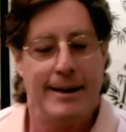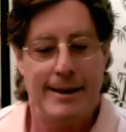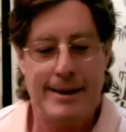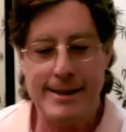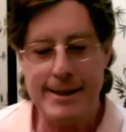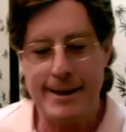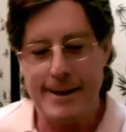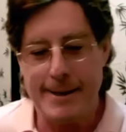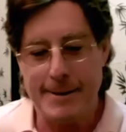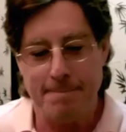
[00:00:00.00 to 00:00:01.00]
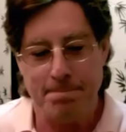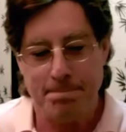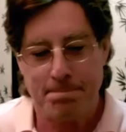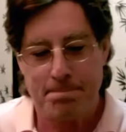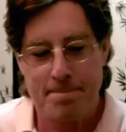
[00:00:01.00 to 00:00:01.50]
Oh,
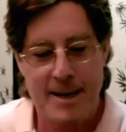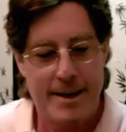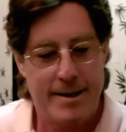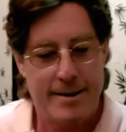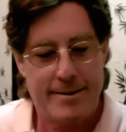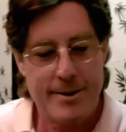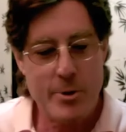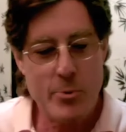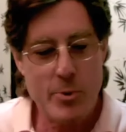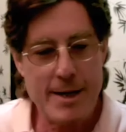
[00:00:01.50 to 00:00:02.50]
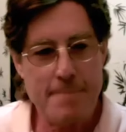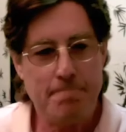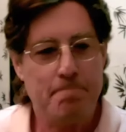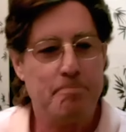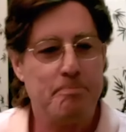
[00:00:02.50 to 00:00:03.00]
so um,
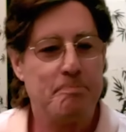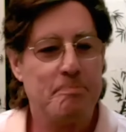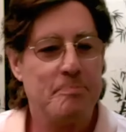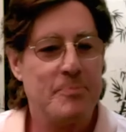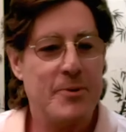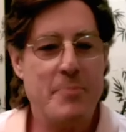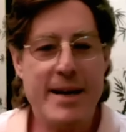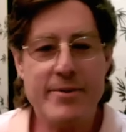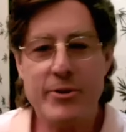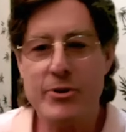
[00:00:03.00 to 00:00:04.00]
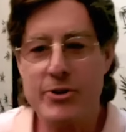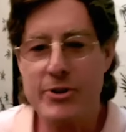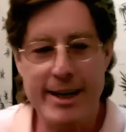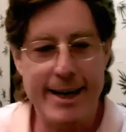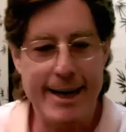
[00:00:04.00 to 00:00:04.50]
the message
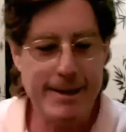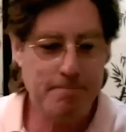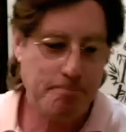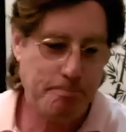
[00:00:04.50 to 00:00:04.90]
today